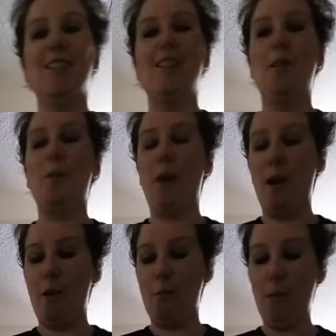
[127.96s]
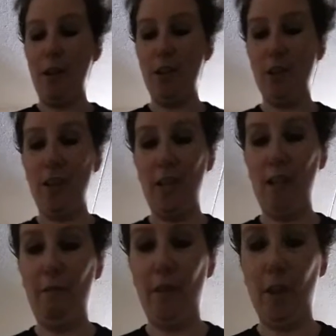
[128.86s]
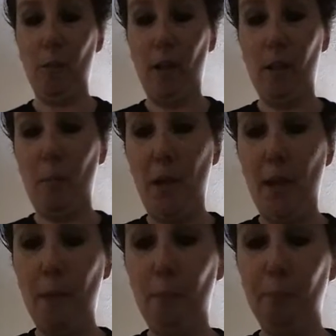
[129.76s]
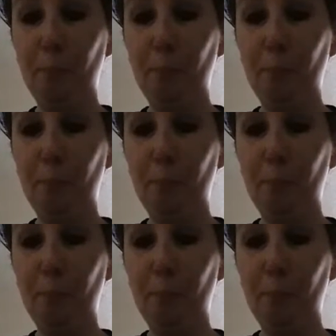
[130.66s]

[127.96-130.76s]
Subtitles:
So what you're going to need for this recipe